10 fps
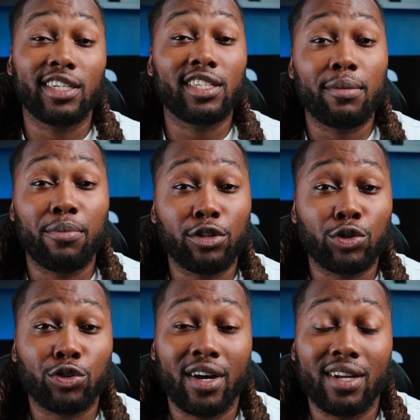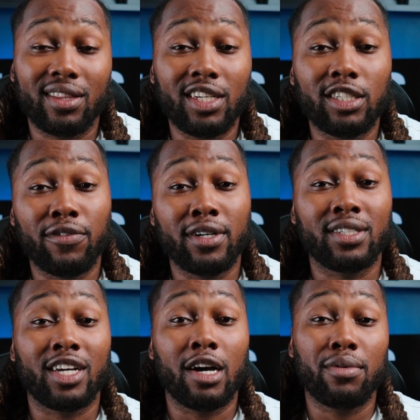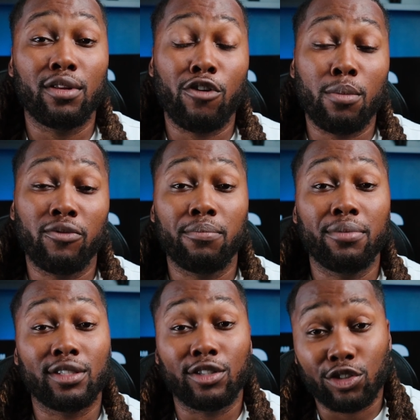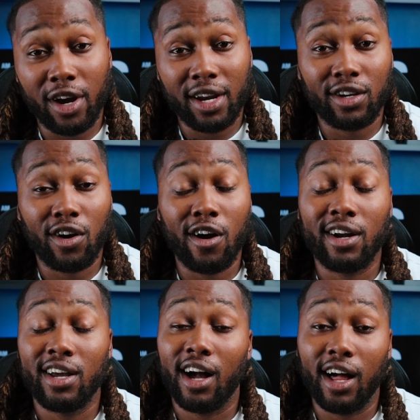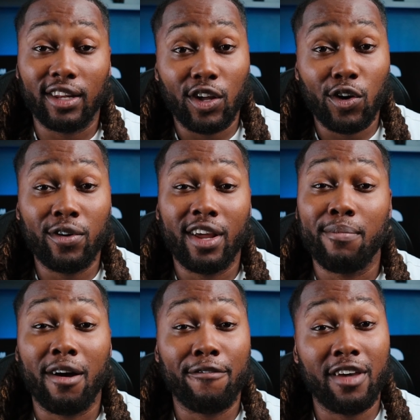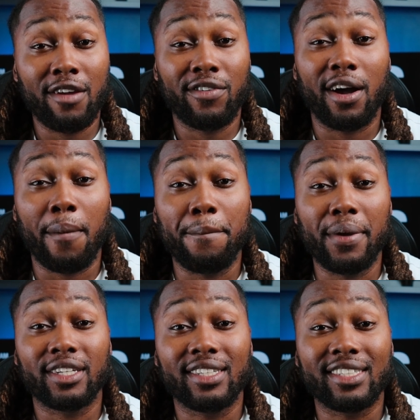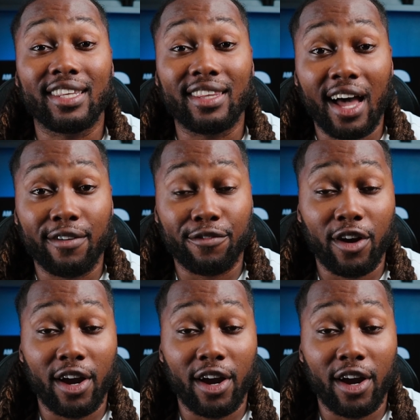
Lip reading: just like personal credit, these funds can come in the form of a business credit card, a loan, and my favorite, a business line of